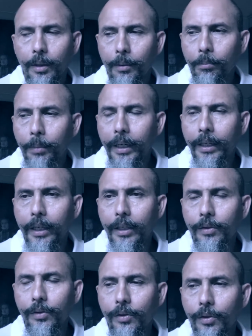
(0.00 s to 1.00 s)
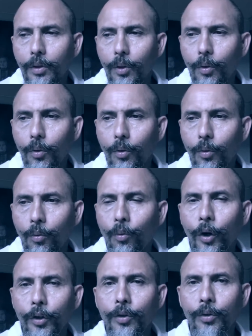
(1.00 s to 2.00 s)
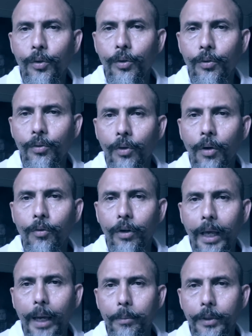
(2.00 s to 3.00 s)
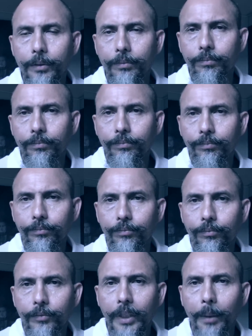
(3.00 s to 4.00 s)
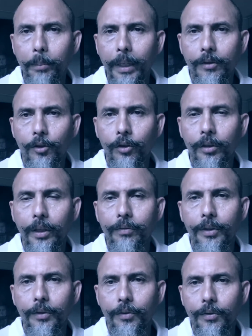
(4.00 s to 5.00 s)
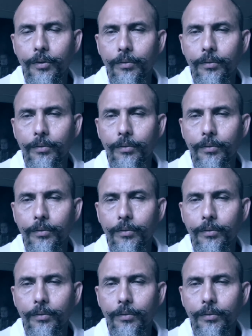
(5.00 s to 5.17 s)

but it is what you do of what happened that makes all the difference.